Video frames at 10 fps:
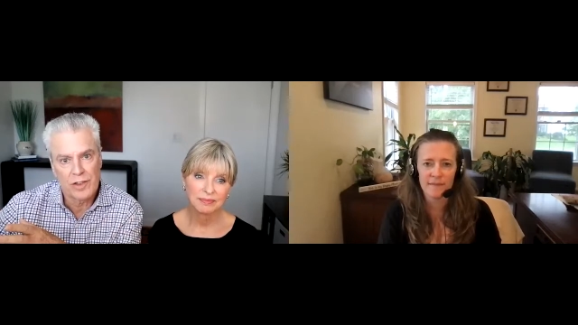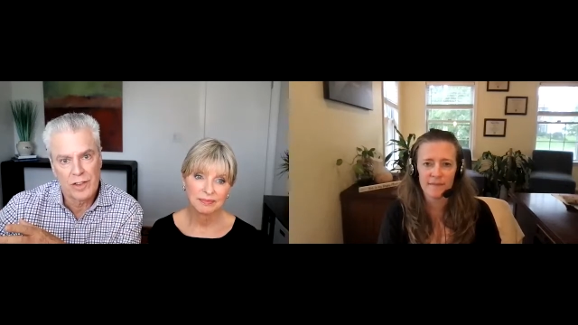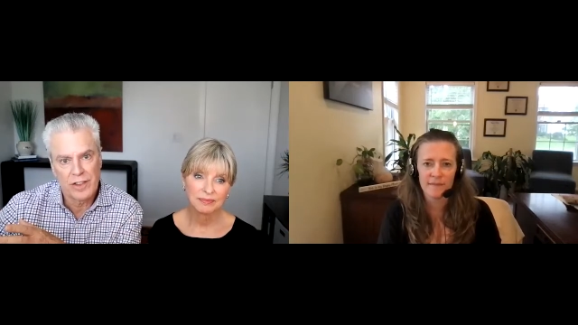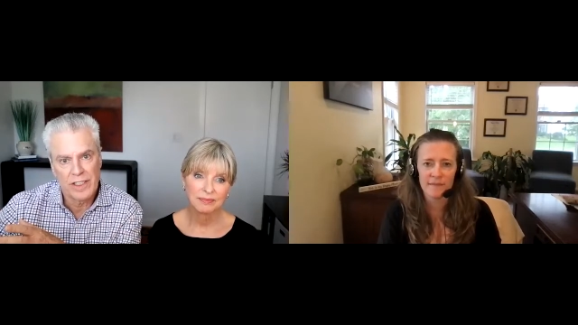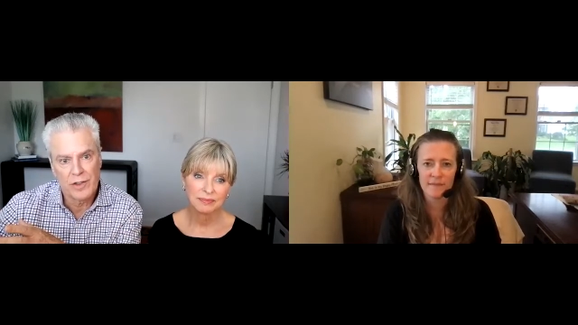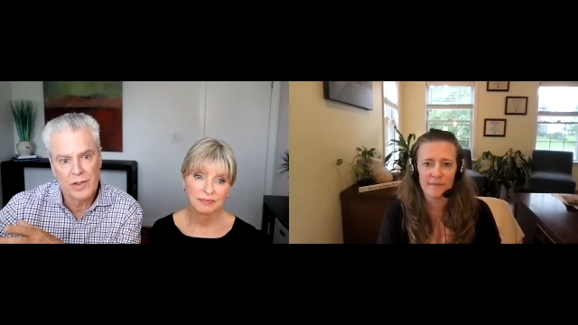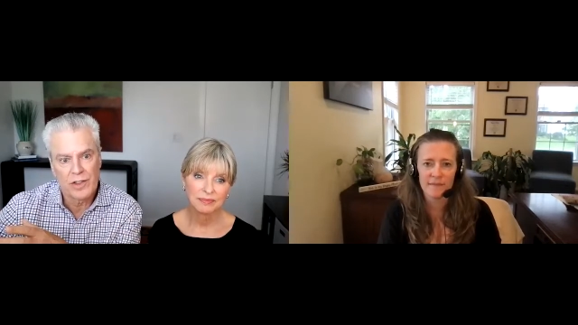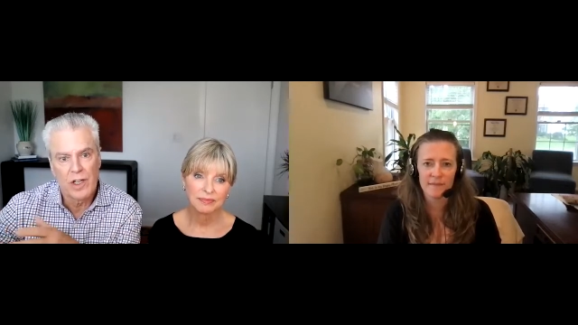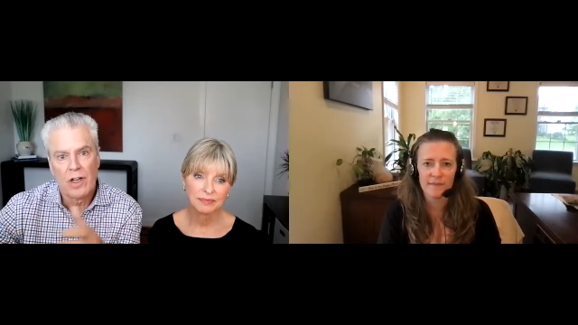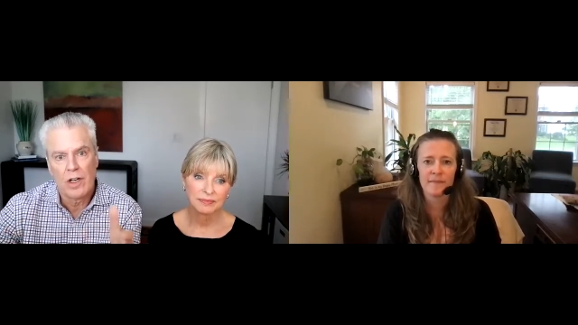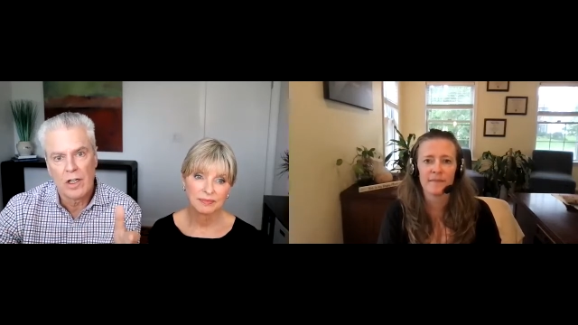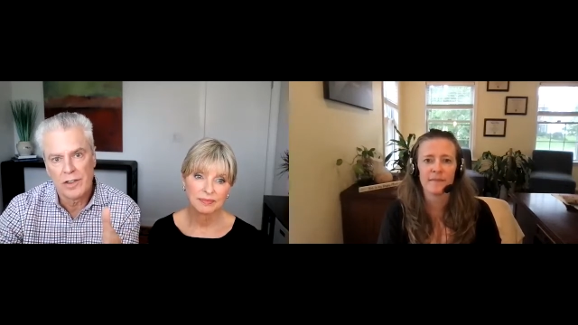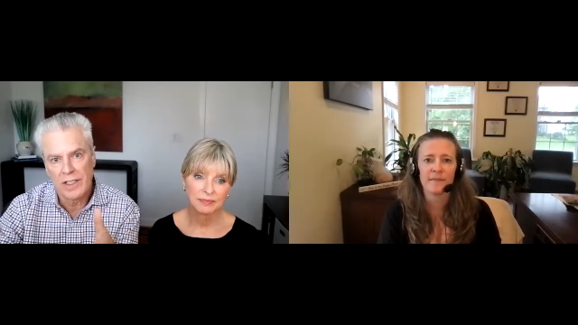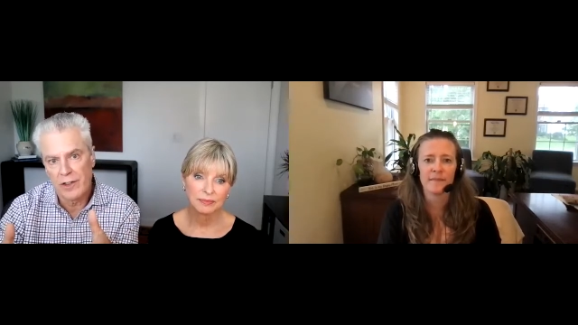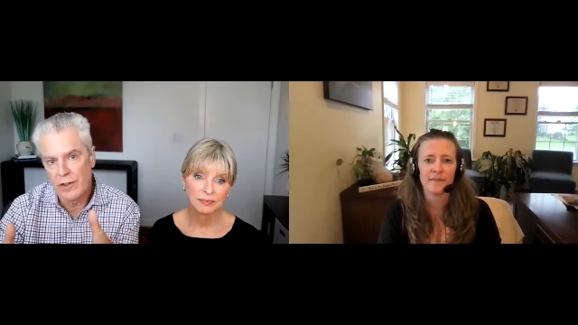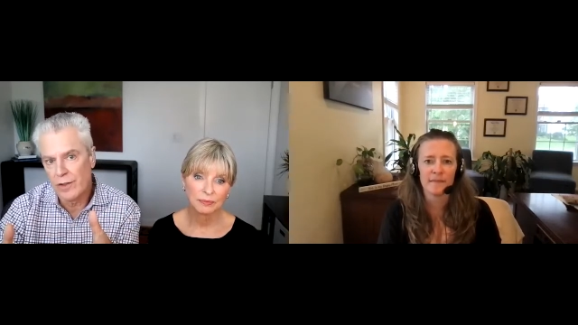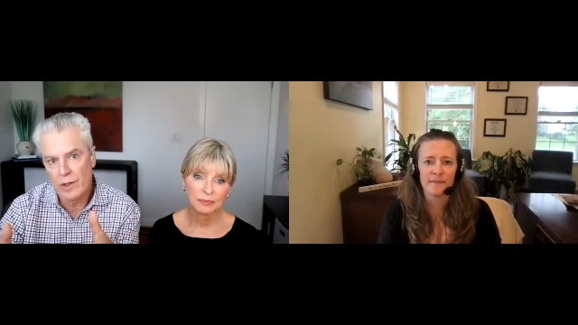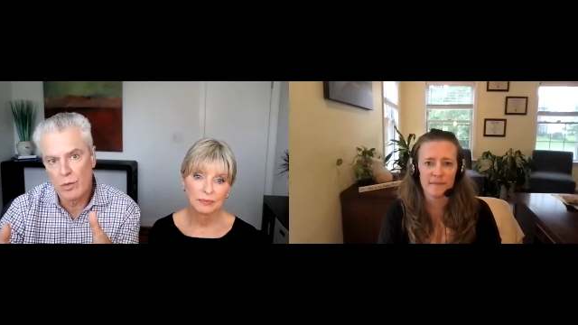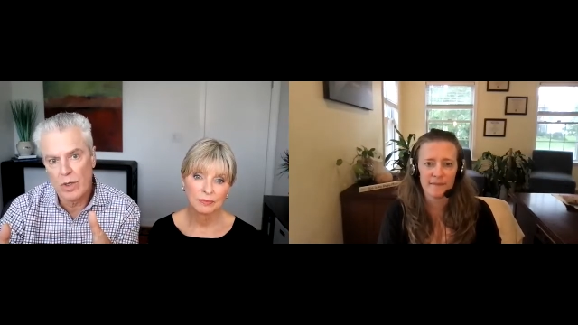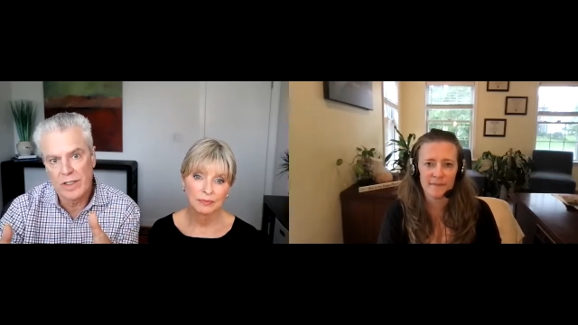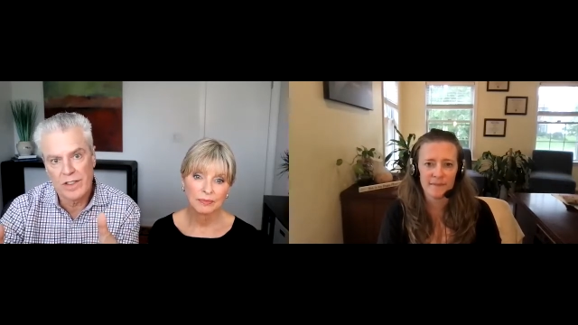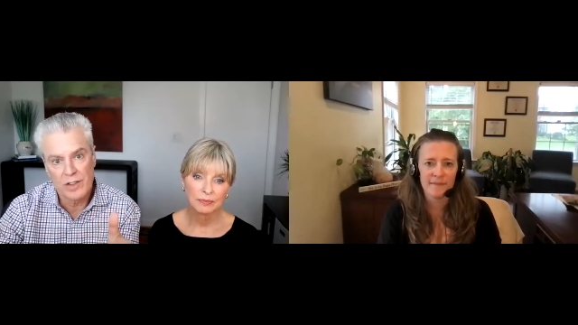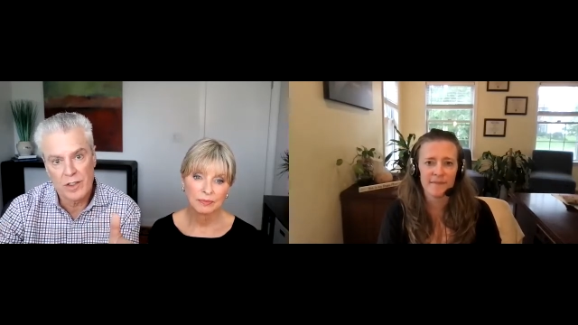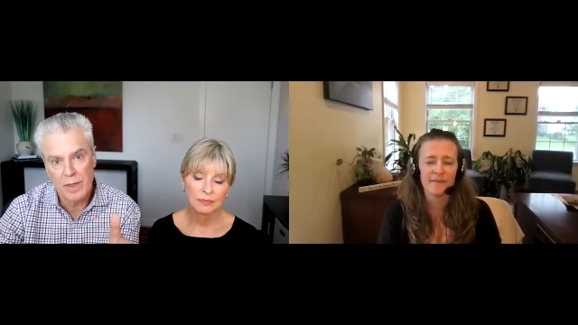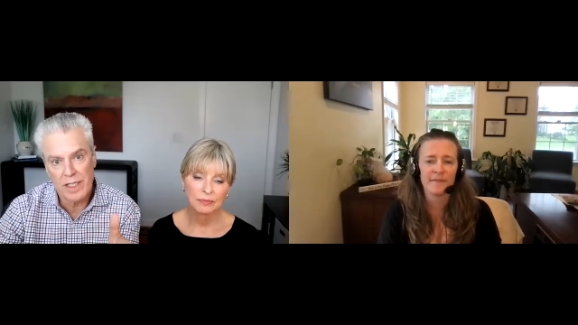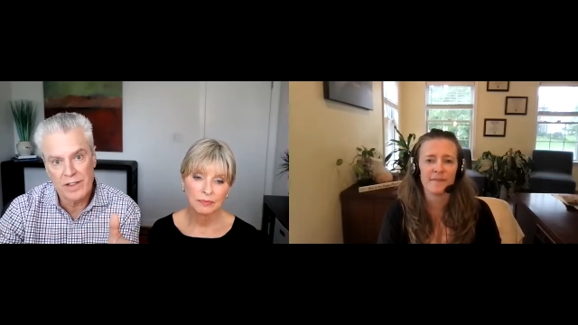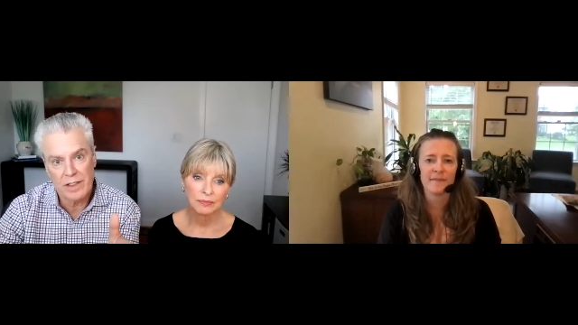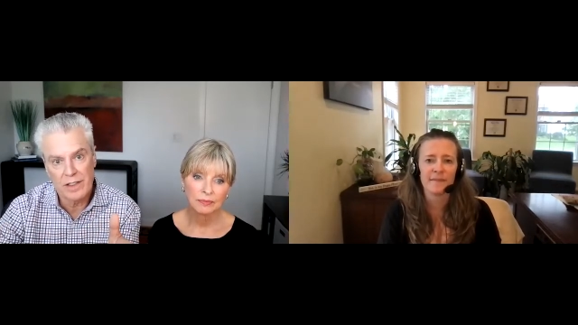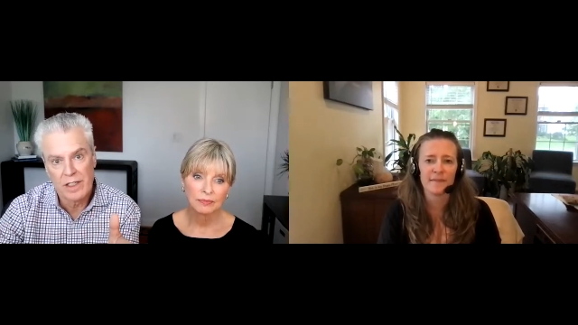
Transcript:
Speaker 1: and the teachers all together into one. This is amazing.